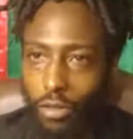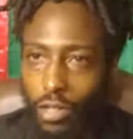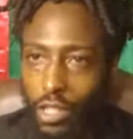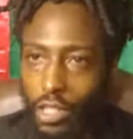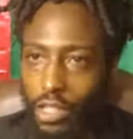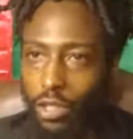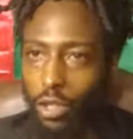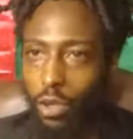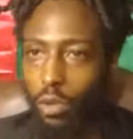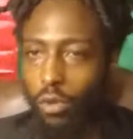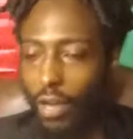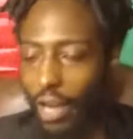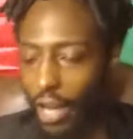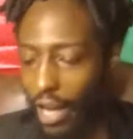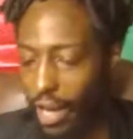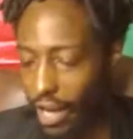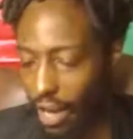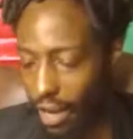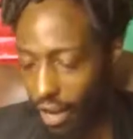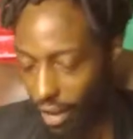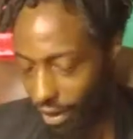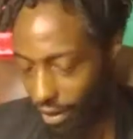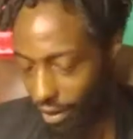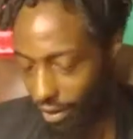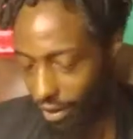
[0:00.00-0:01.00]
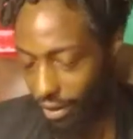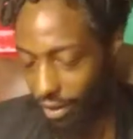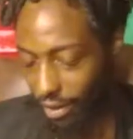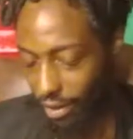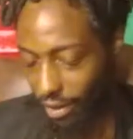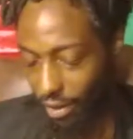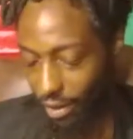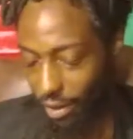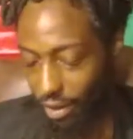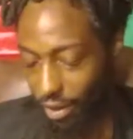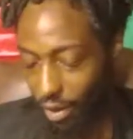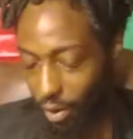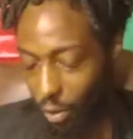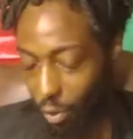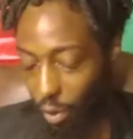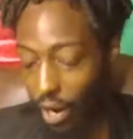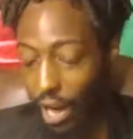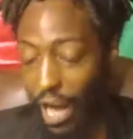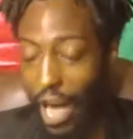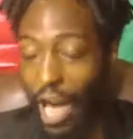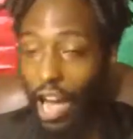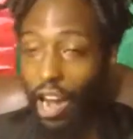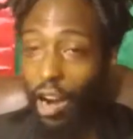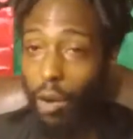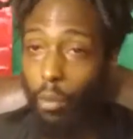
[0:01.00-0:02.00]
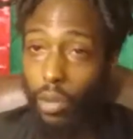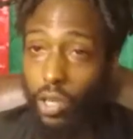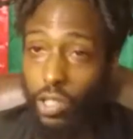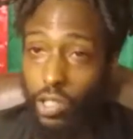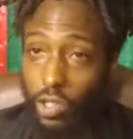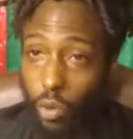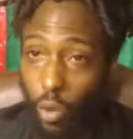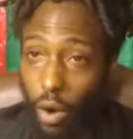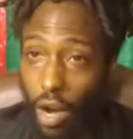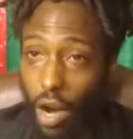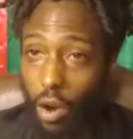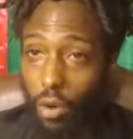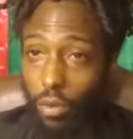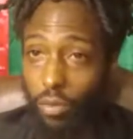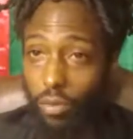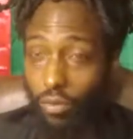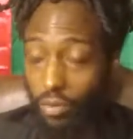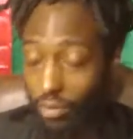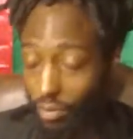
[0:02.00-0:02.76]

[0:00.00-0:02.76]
this new land where animals dwelt.